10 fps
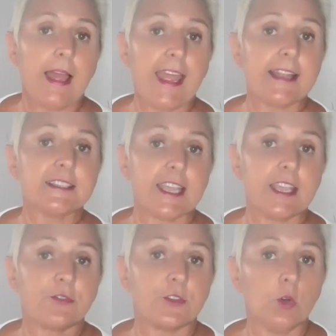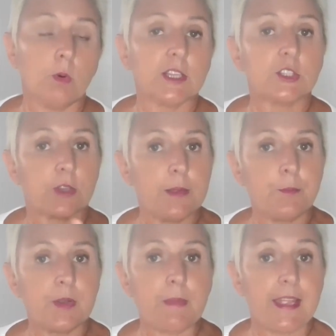And if you want to
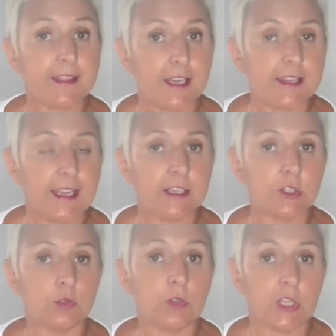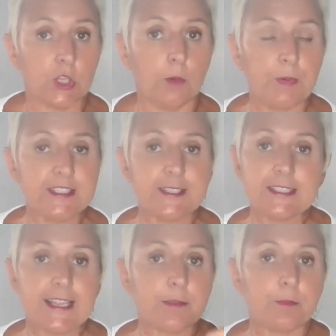implement that into your business,
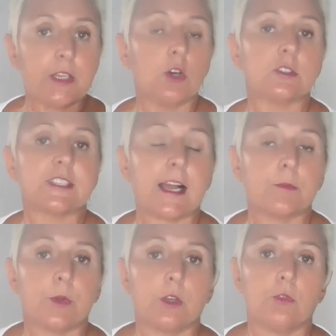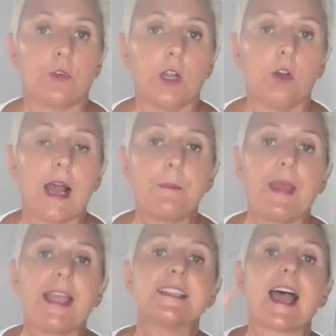let me know down below, follow up,
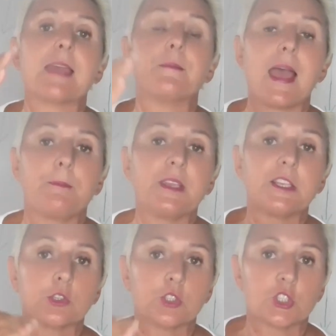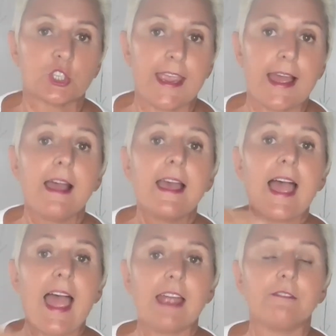and I'm happy to share
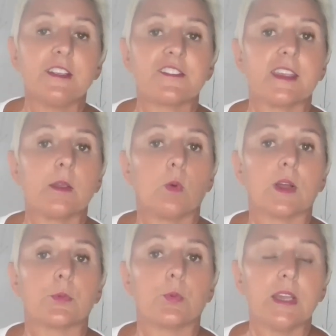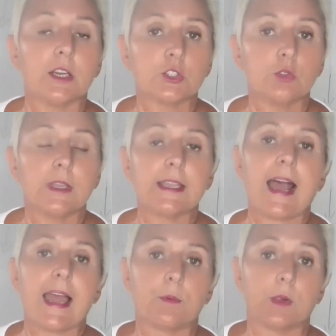everything what we are doing.
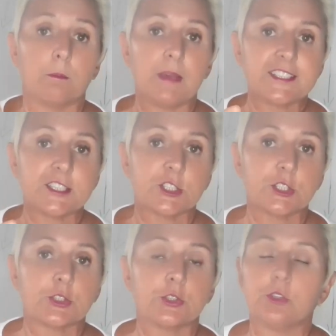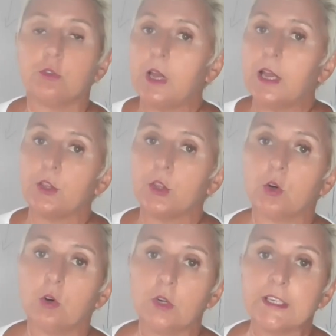I will message it to you,
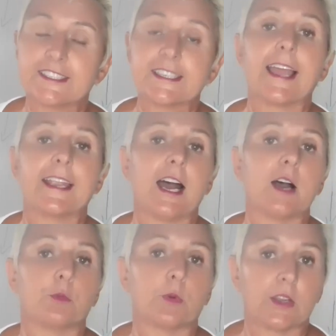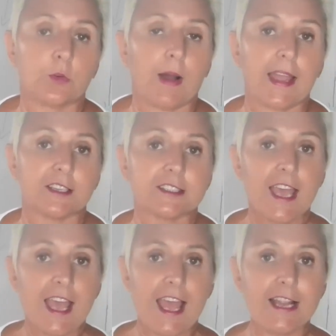no sign up required.
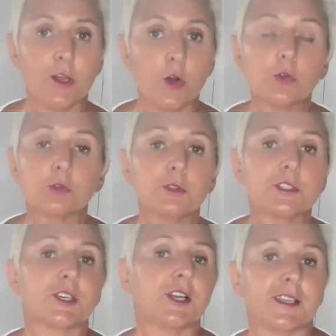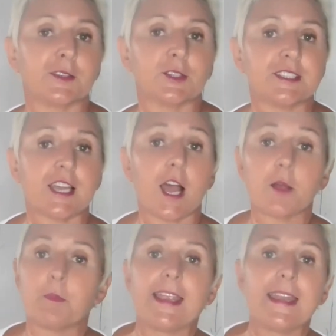Hello, Grüß Gott and guten
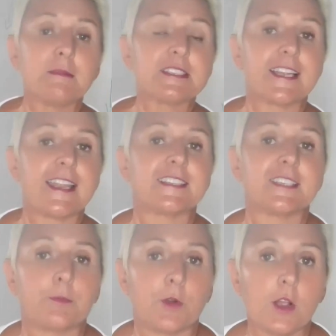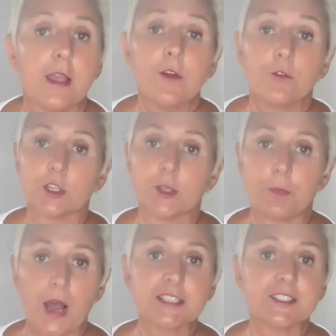Tag. My name is Annette T. Block. For the
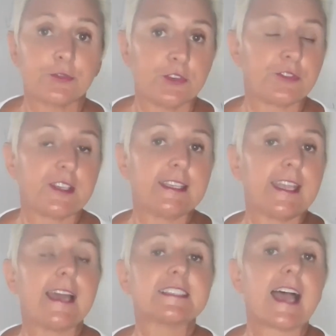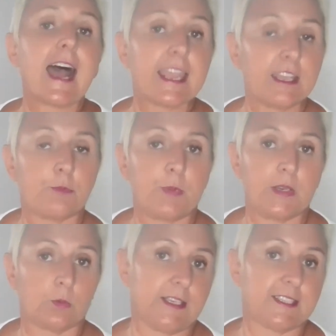past fifteen years, I have
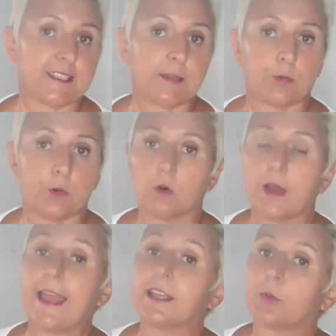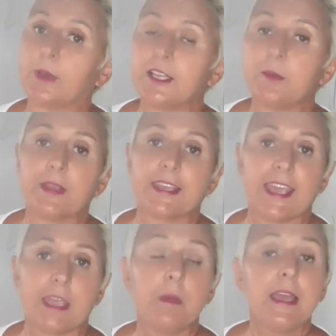been a real estate broker and quickly
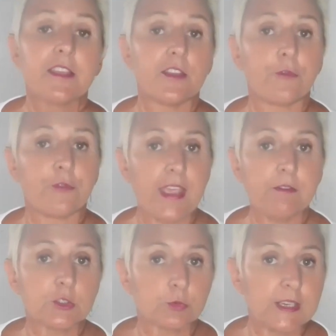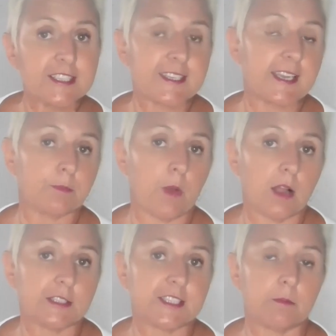became the favorite real estate
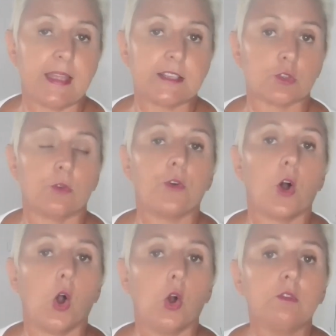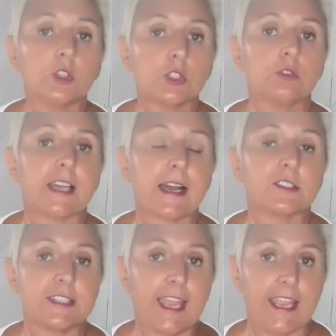marketing mentor for over two
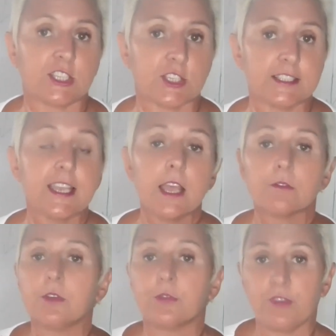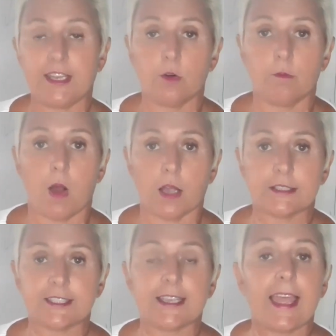thousand agents with video
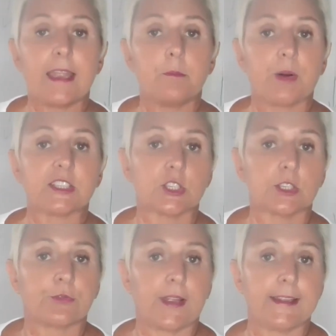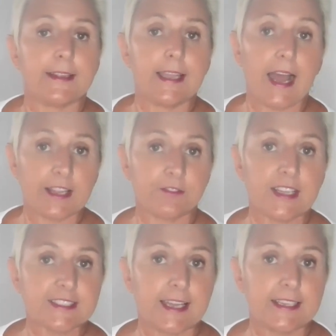marketing and budget-friendly
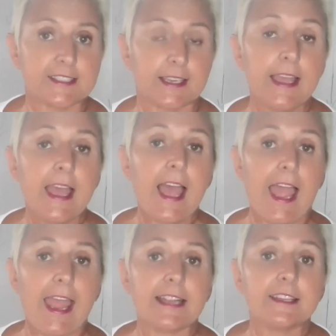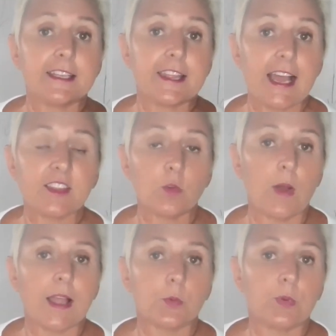advertising. And that's
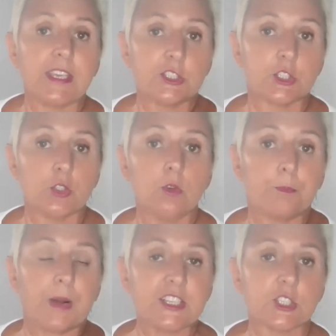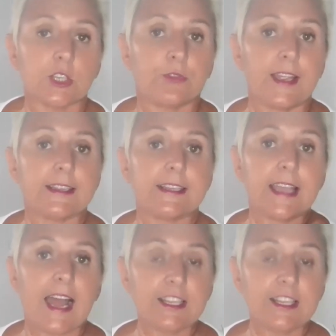what we do, budget-friendly